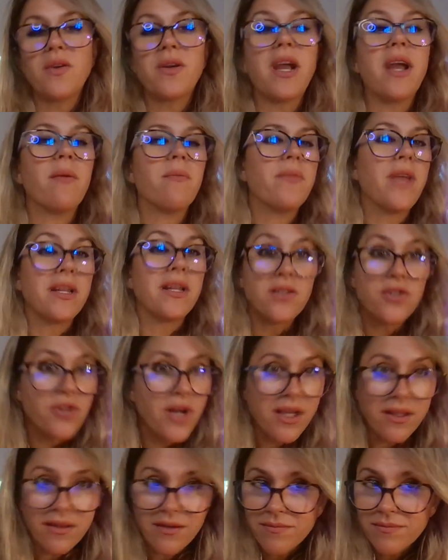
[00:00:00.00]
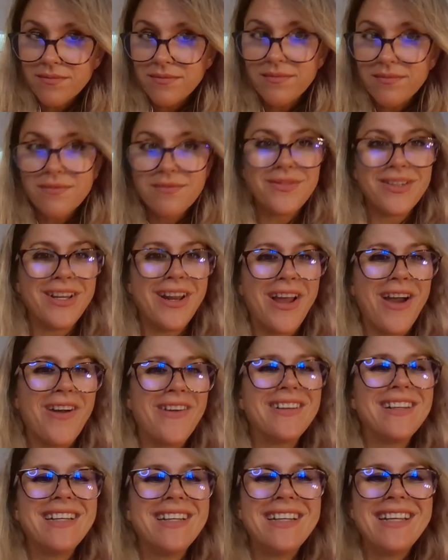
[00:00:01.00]
Okay, that's a strength. We
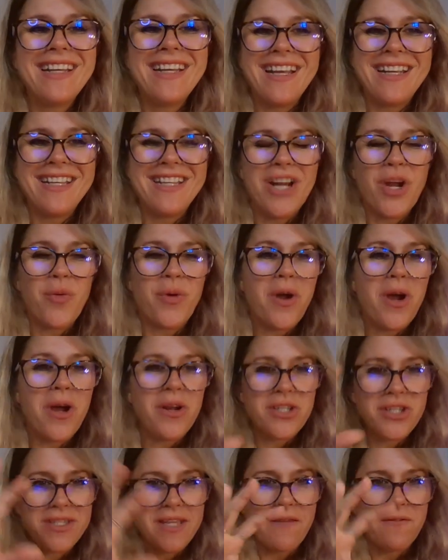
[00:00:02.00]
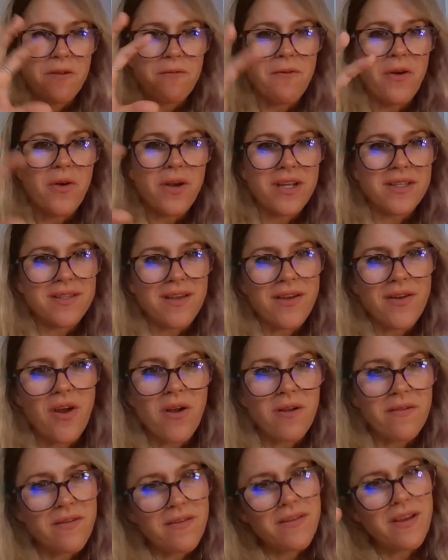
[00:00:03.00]
don't just have to focus on
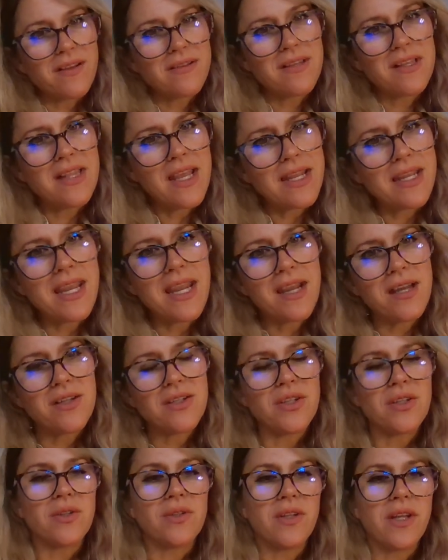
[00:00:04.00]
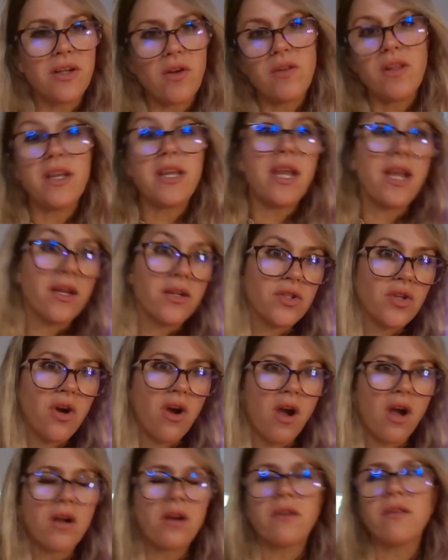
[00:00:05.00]
all the things that they can't do, like, oh, they can't
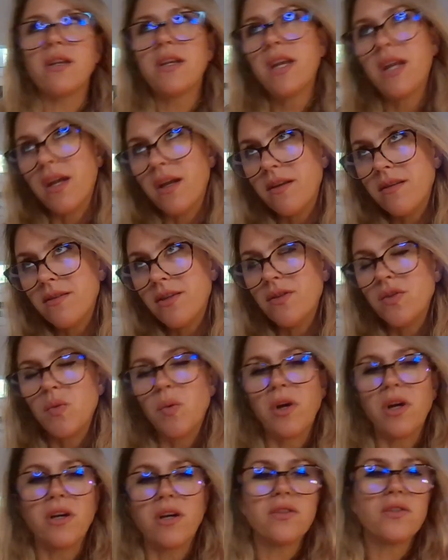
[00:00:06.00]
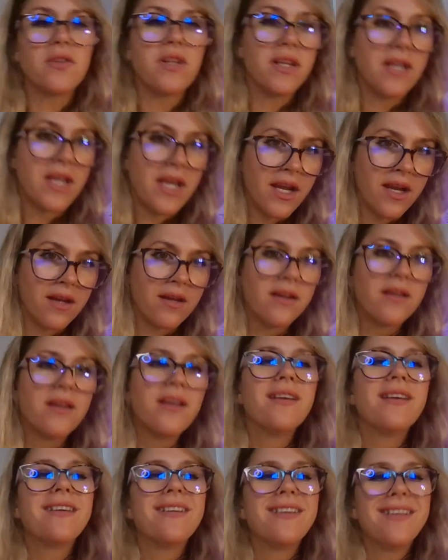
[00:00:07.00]
talk, or they can't use words, or they can't,
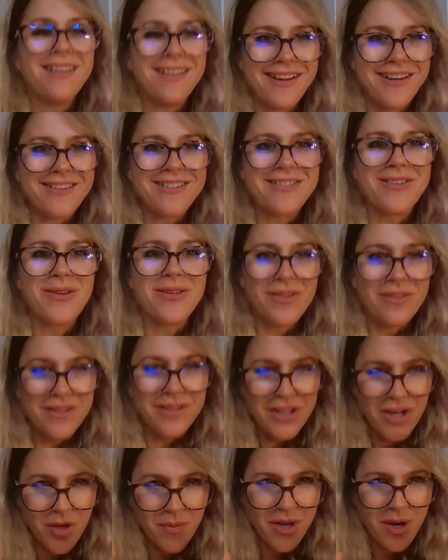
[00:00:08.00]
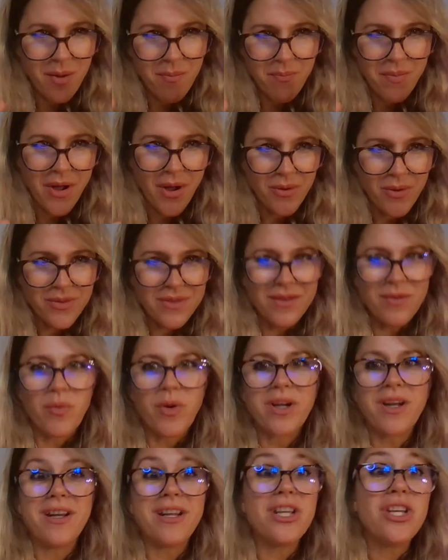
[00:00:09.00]
so it's a little bit of both. And
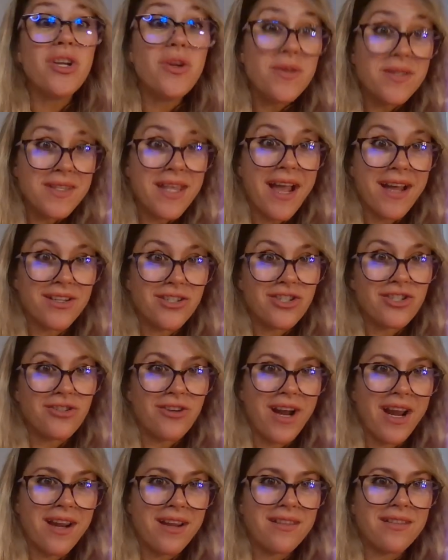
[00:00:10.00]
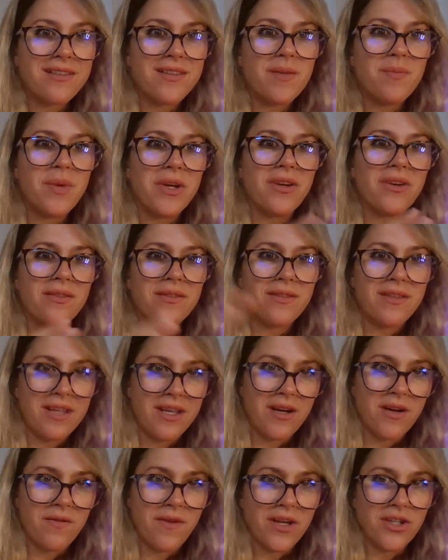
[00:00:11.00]
we're going to use that strength to build
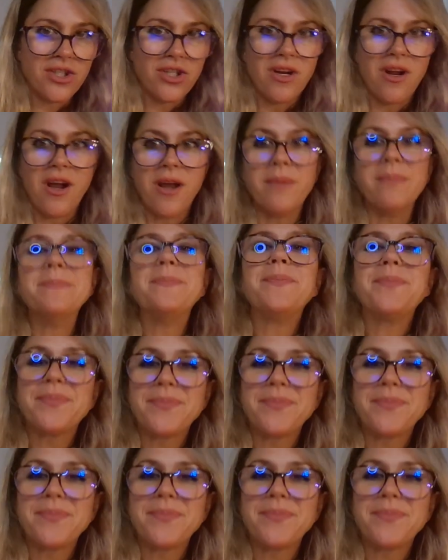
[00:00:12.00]
the intervention on.